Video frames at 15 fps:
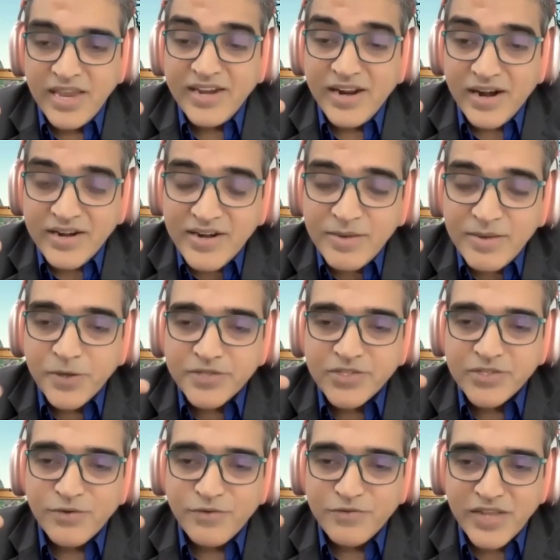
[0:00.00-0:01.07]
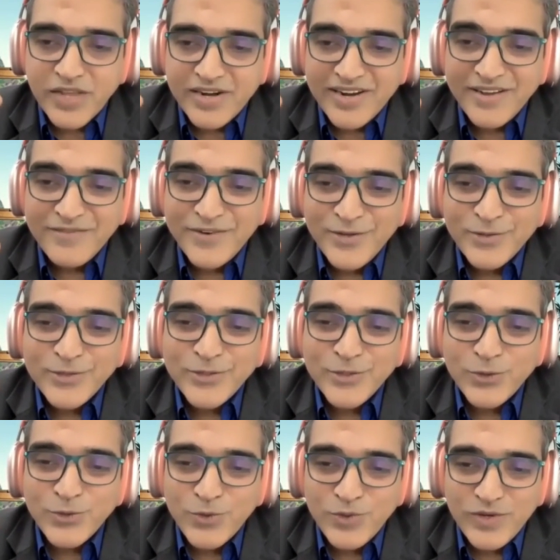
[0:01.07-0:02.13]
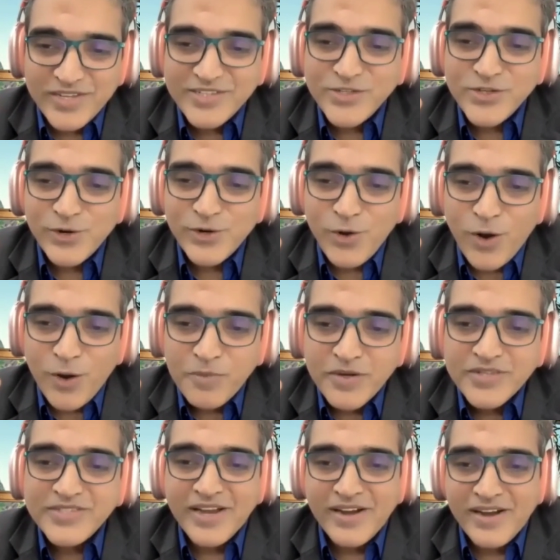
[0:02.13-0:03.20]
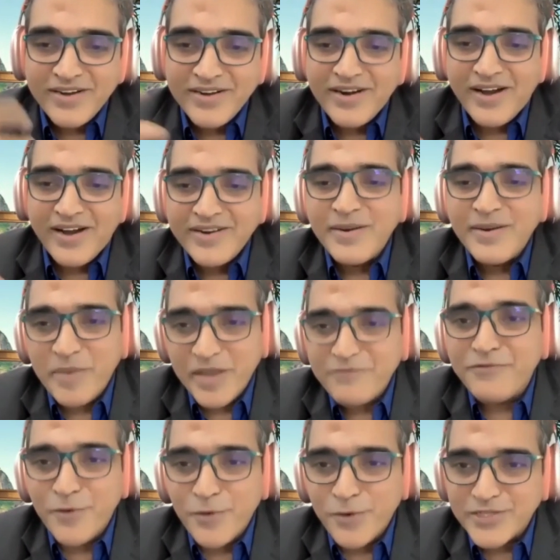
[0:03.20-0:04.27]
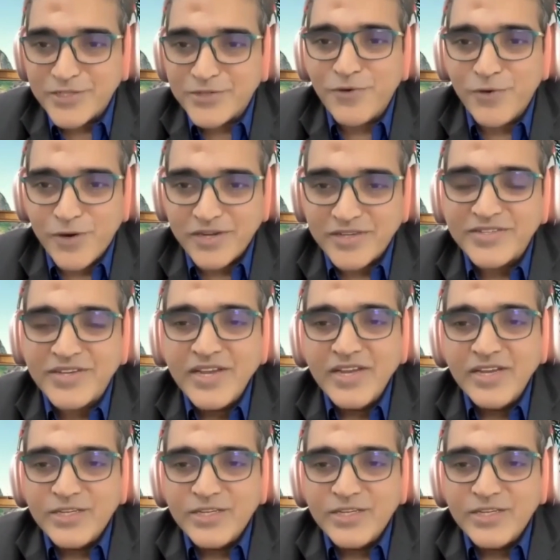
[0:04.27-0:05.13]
get 100% of their revenues through digital commerce are a big focus for us.